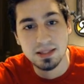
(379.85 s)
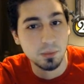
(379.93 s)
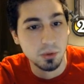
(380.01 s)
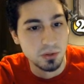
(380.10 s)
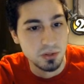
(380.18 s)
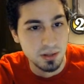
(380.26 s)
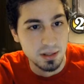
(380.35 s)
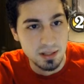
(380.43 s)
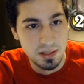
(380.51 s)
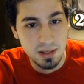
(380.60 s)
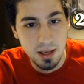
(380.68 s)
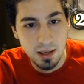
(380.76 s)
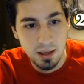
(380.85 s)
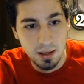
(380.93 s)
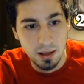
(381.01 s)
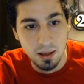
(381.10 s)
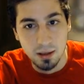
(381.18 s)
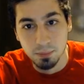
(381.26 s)
similar to this?
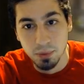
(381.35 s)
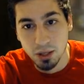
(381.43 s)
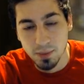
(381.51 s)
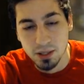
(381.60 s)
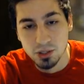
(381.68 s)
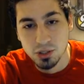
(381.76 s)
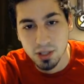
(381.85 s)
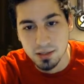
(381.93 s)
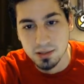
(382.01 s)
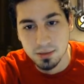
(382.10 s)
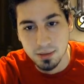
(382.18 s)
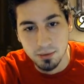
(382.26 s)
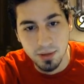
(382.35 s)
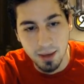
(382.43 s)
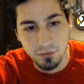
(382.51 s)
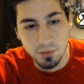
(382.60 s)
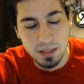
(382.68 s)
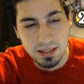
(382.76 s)
Blood Mage, yes. That would
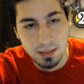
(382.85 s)
have to be